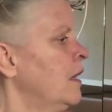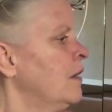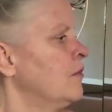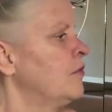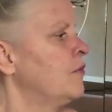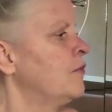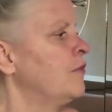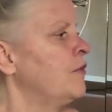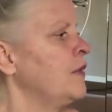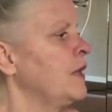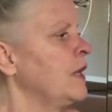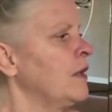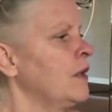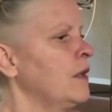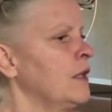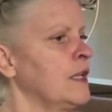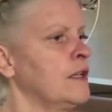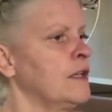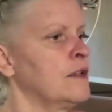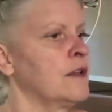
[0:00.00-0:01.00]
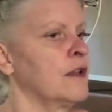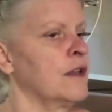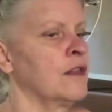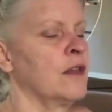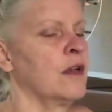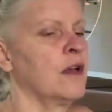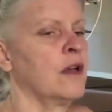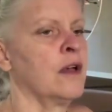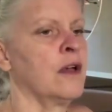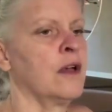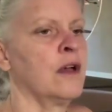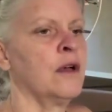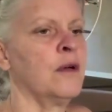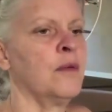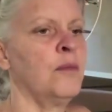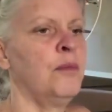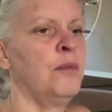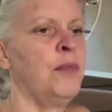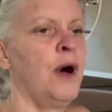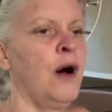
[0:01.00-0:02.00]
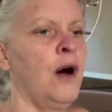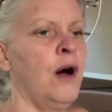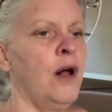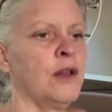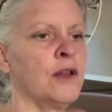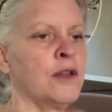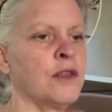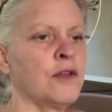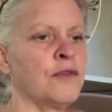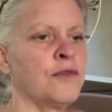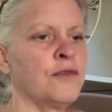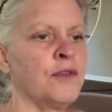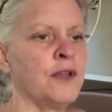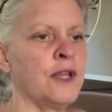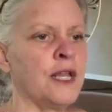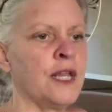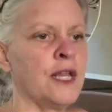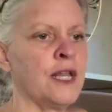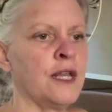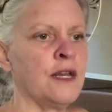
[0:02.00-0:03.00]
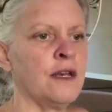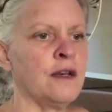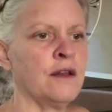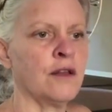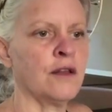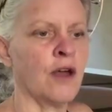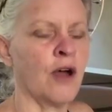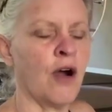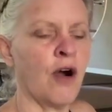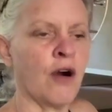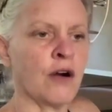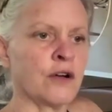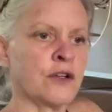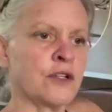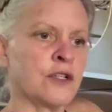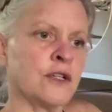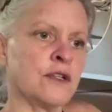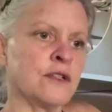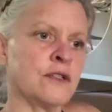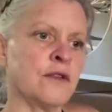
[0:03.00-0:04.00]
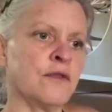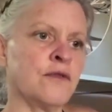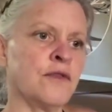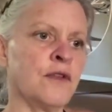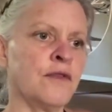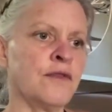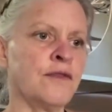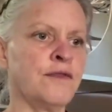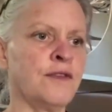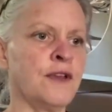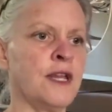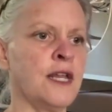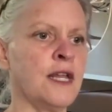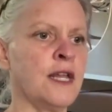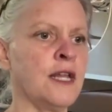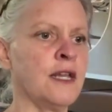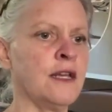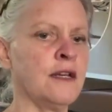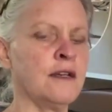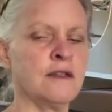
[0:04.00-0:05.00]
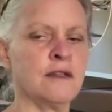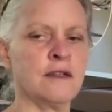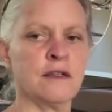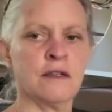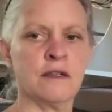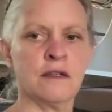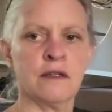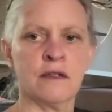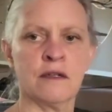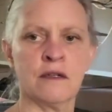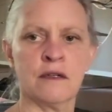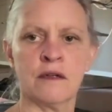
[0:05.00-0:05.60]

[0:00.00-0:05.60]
And feel into the ball of the feet and the arches of the feet.